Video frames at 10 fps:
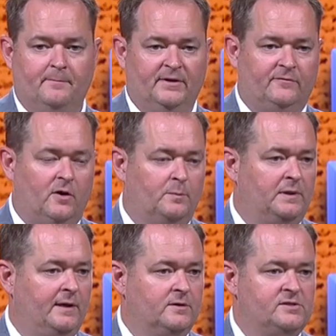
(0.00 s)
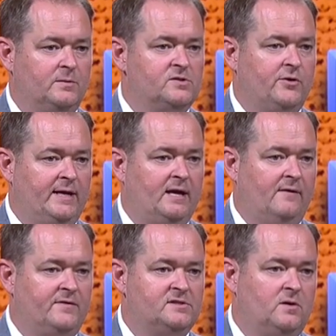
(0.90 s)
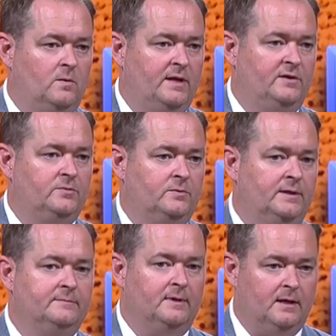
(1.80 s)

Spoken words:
But for our players, there was great confidence going into it,